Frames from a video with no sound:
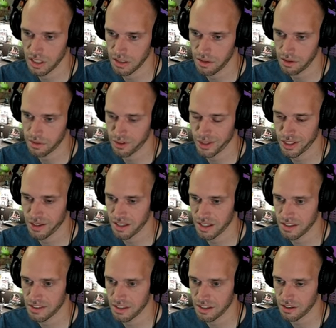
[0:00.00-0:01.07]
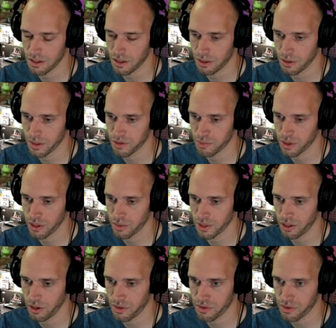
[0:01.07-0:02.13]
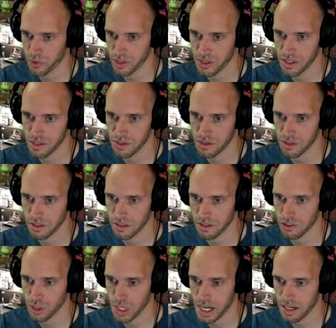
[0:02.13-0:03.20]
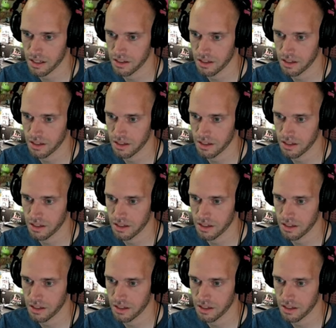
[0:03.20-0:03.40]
yeah, the three of these, these are always probably all three of these are going to track